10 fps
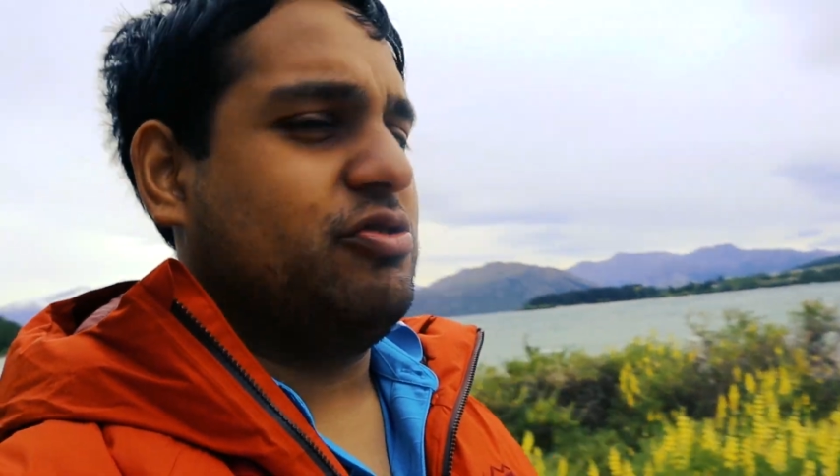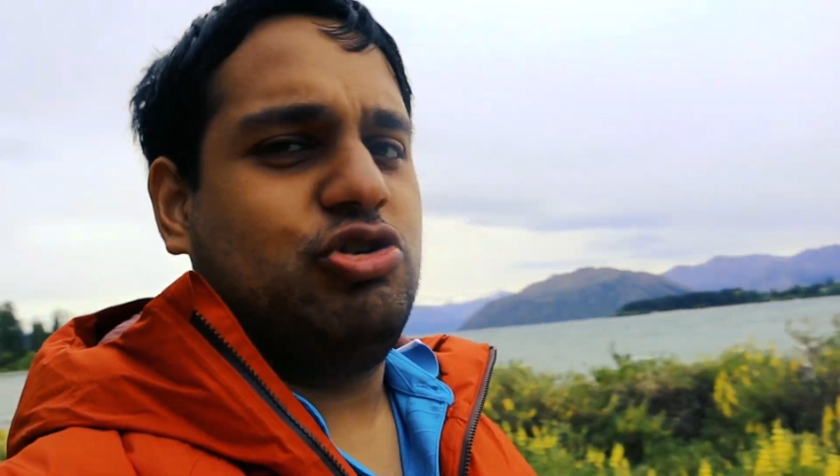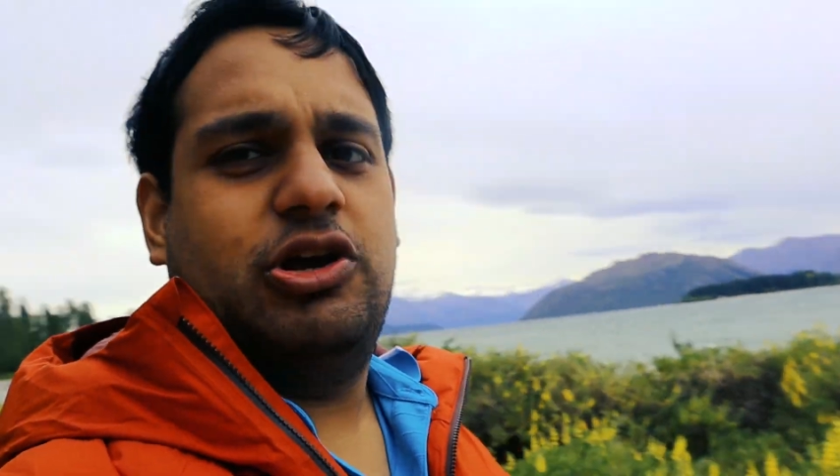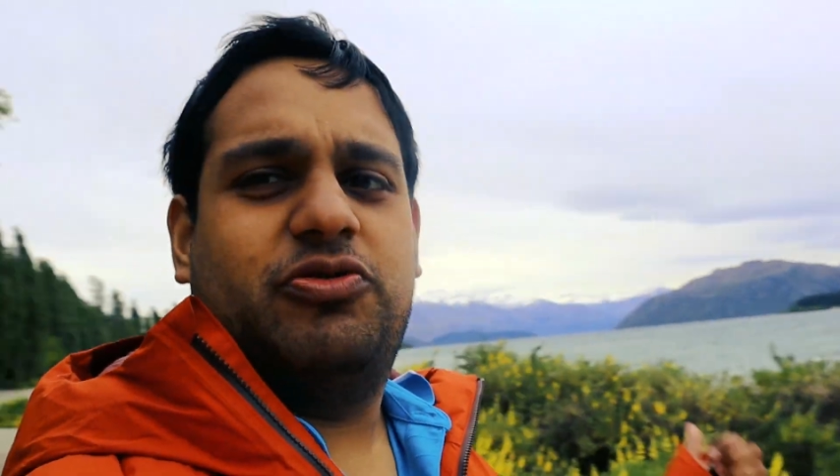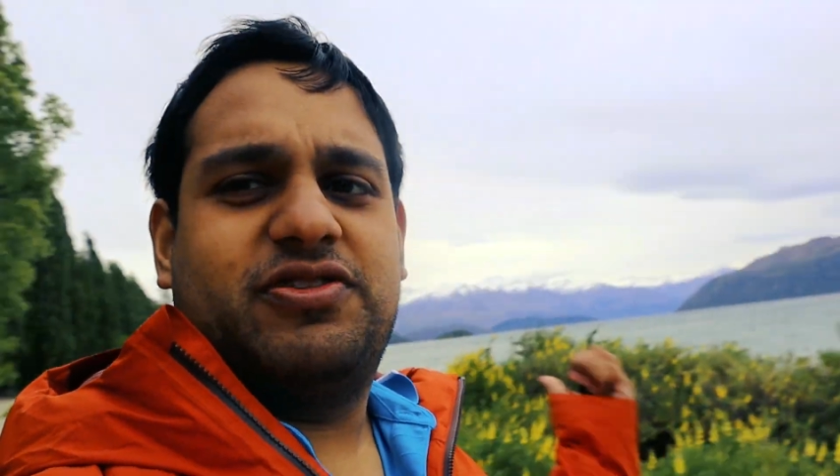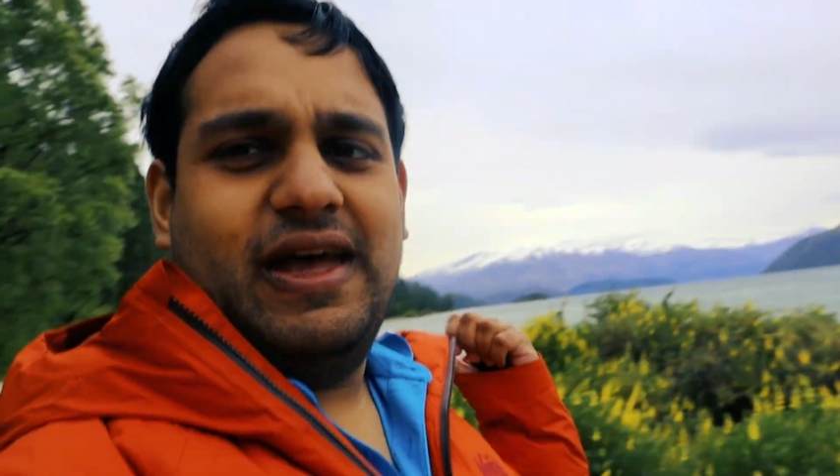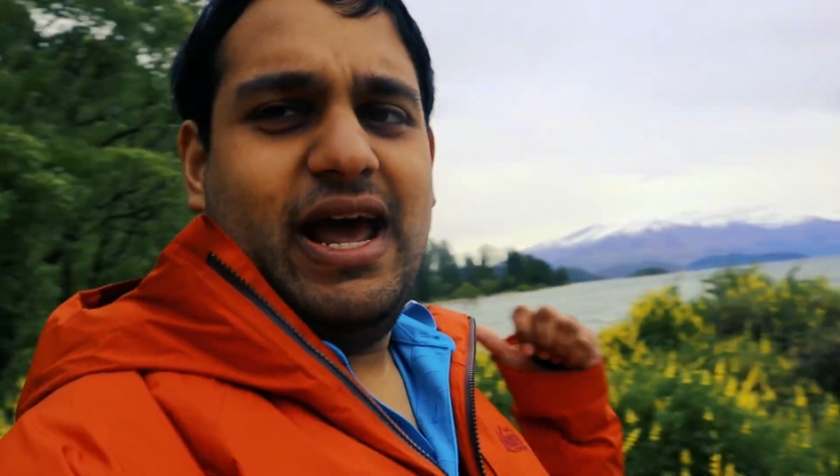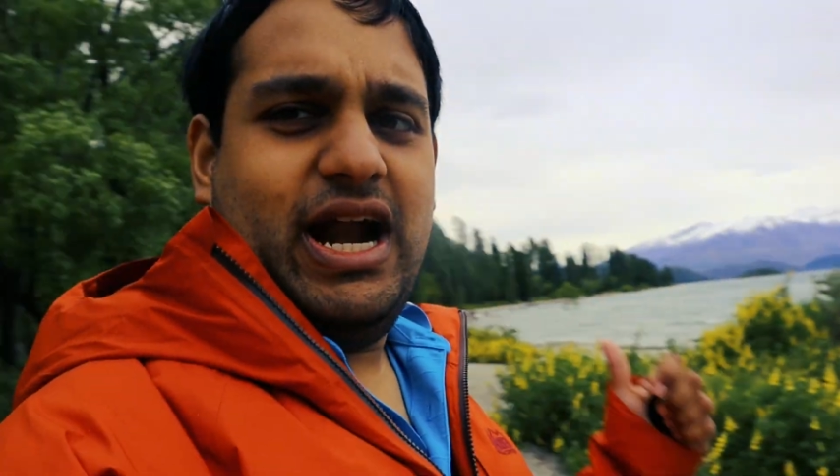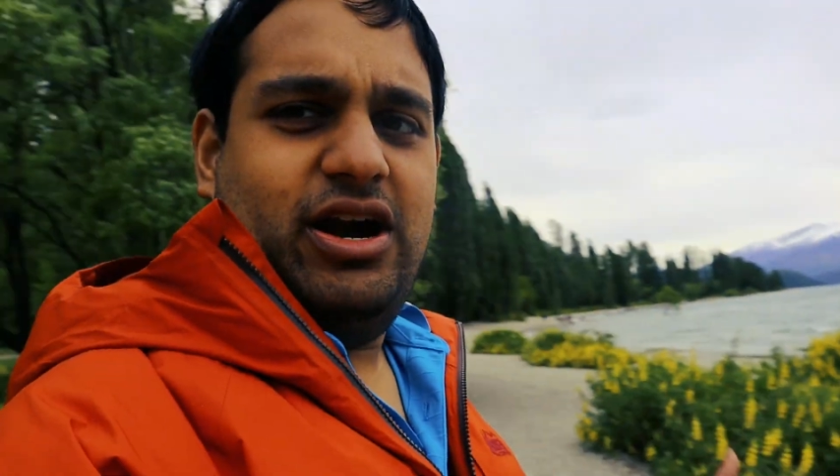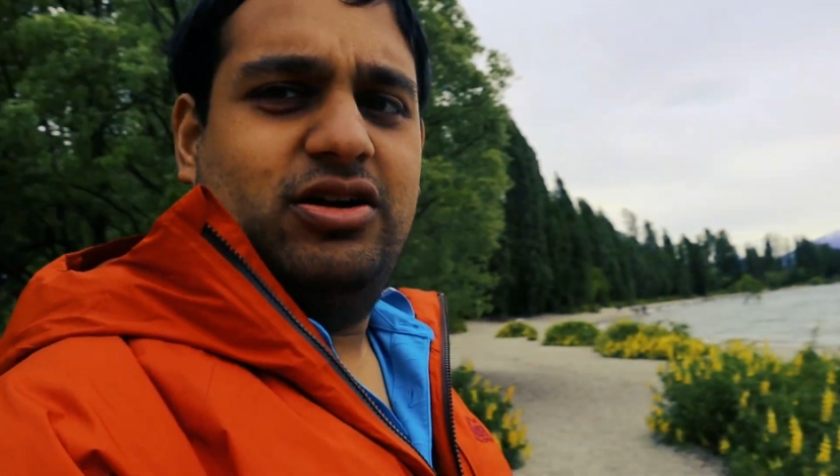tree was
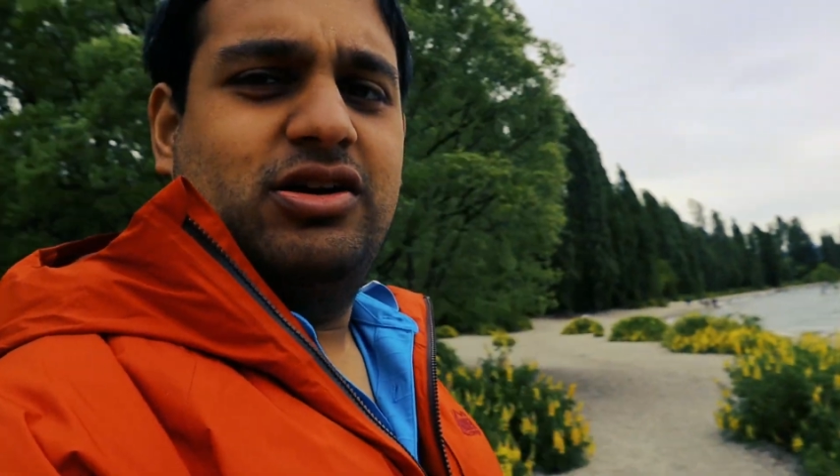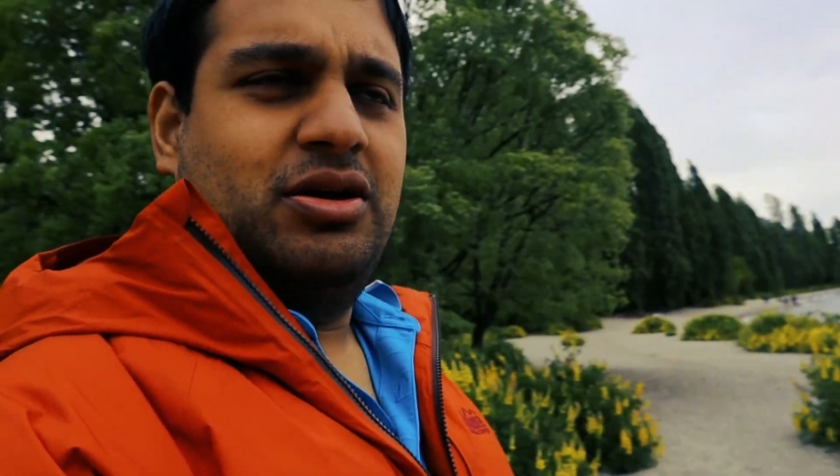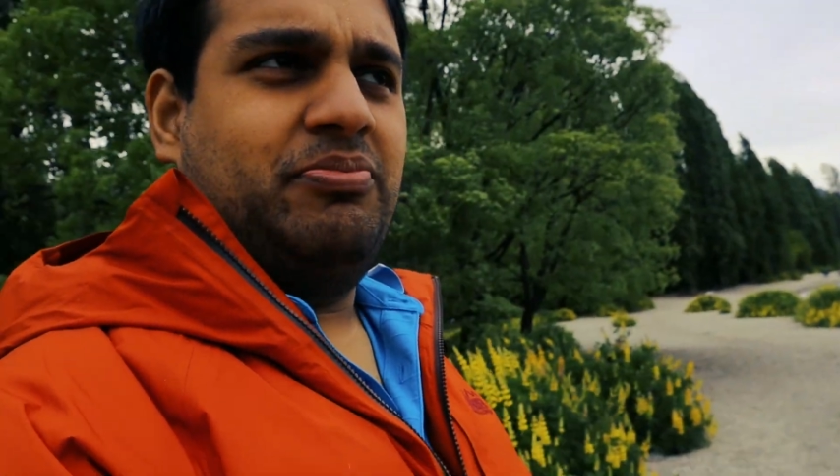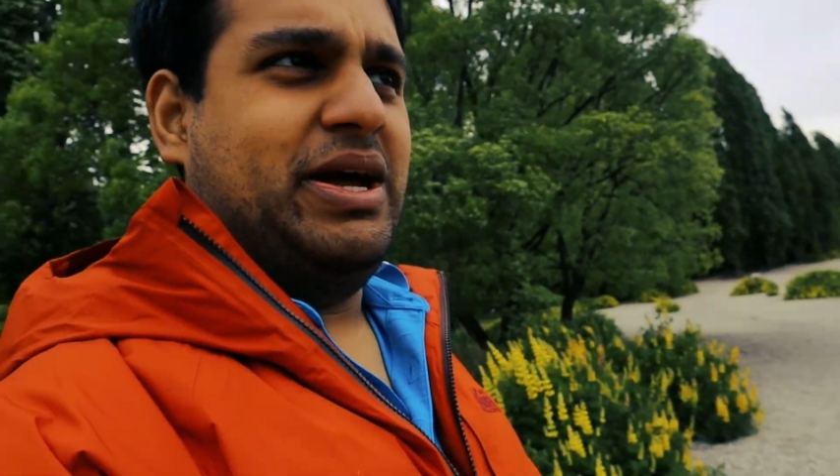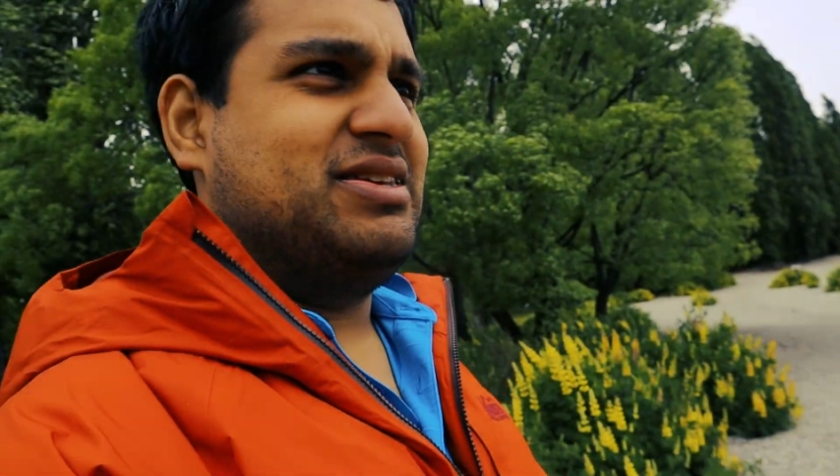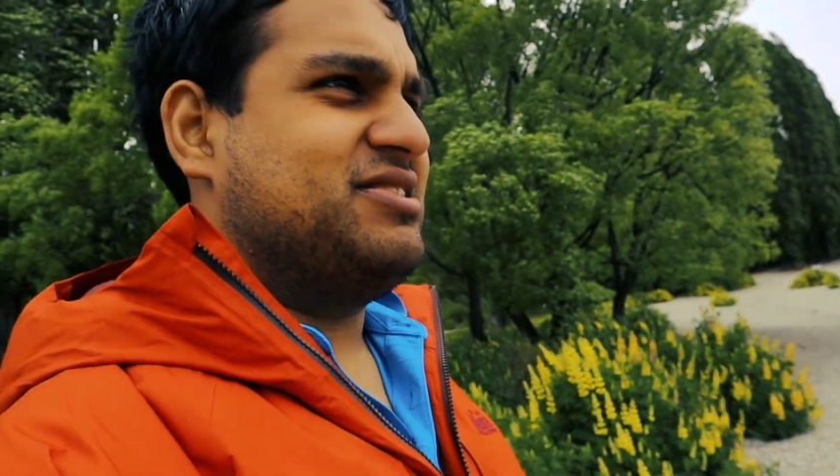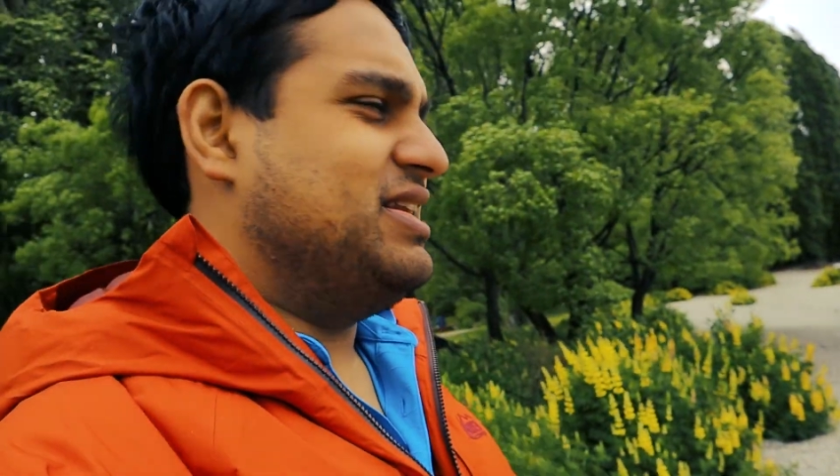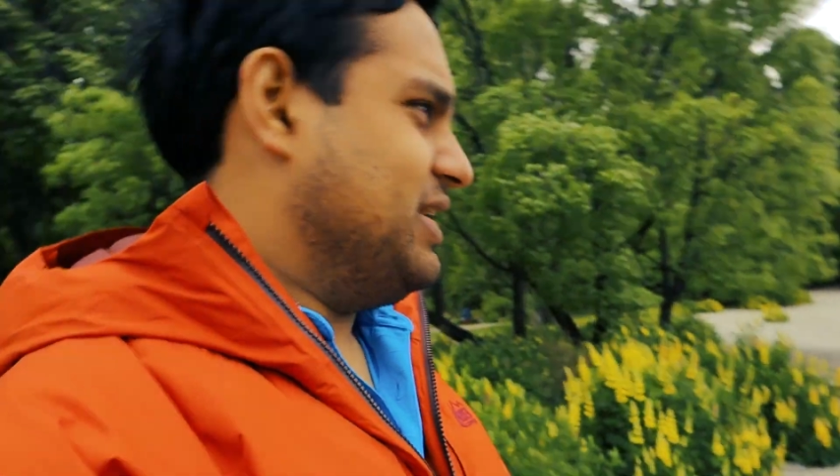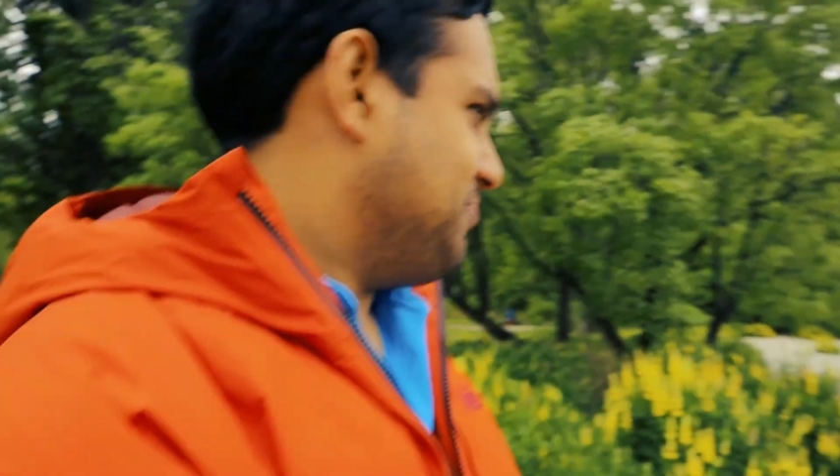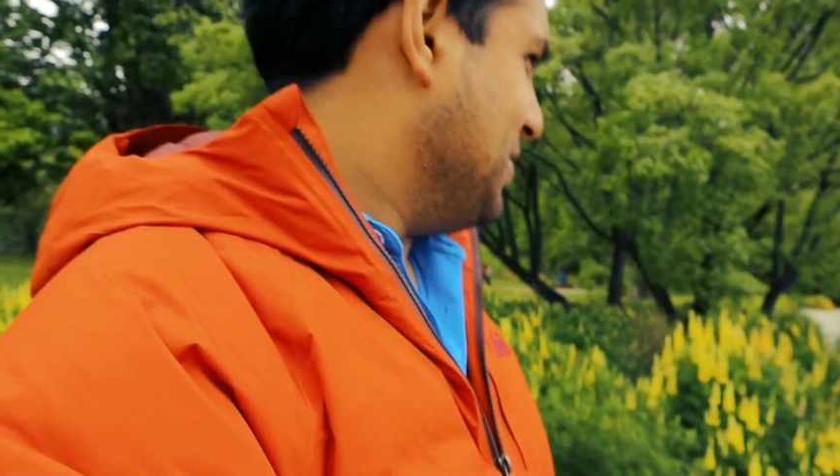there, but I just didn't take a